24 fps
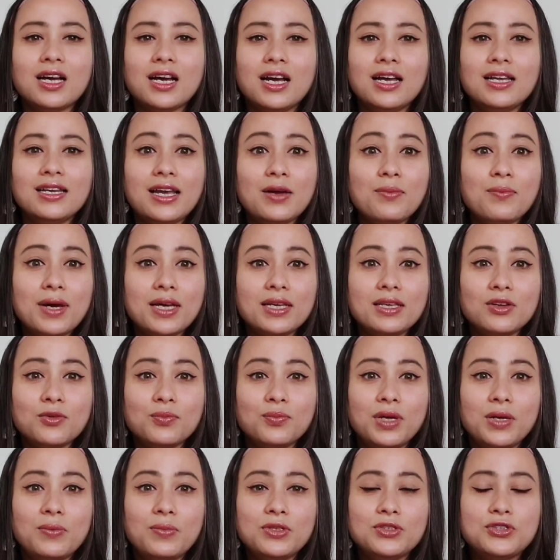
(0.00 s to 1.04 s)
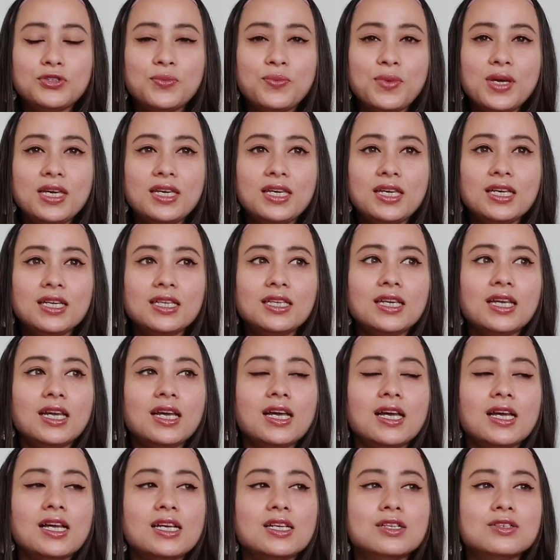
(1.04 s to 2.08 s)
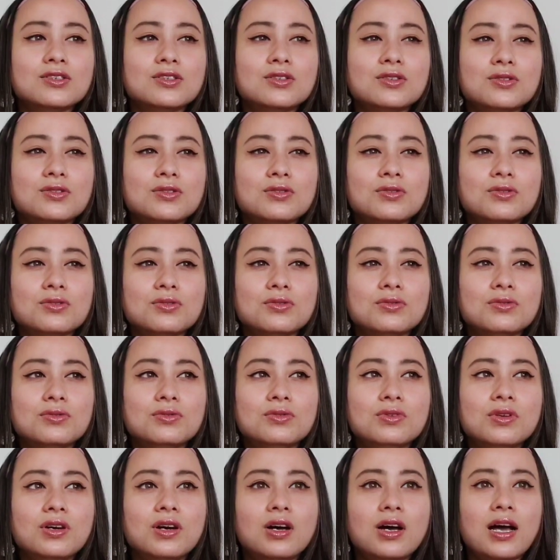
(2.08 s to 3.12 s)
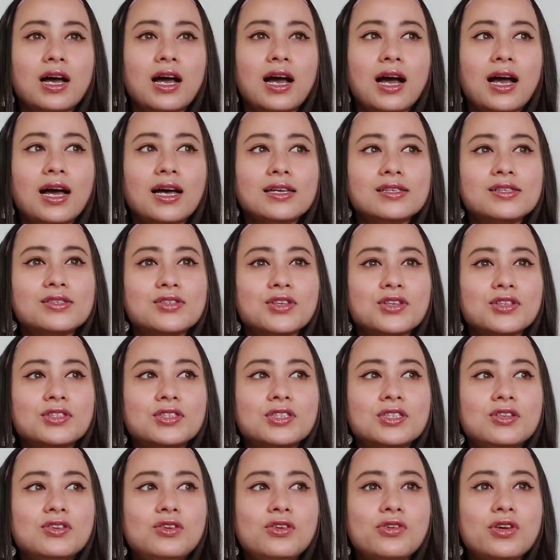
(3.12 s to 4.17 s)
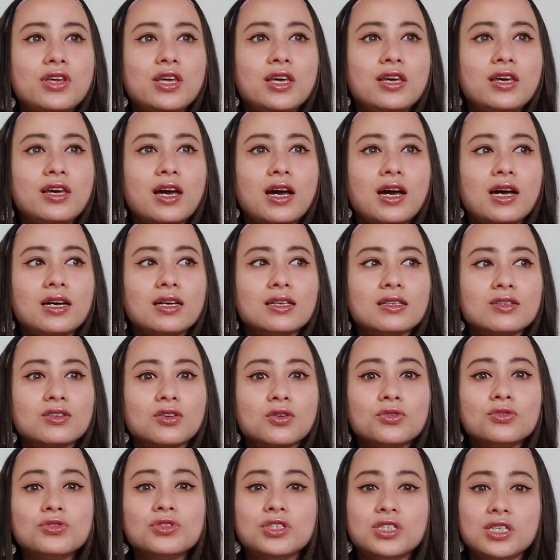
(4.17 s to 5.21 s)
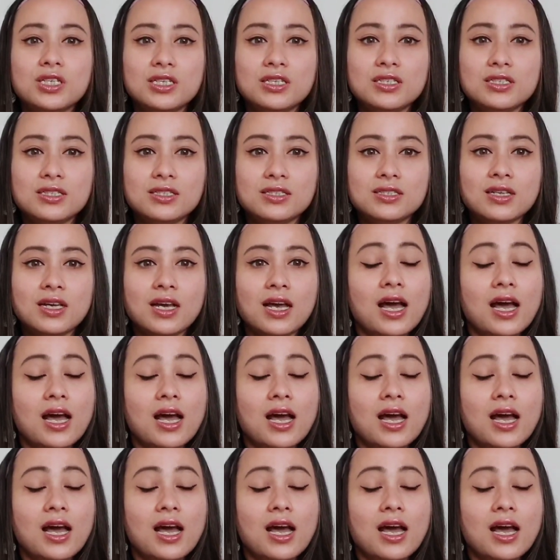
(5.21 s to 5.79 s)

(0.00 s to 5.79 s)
And I might not be able to make it. So I started looking at coaches.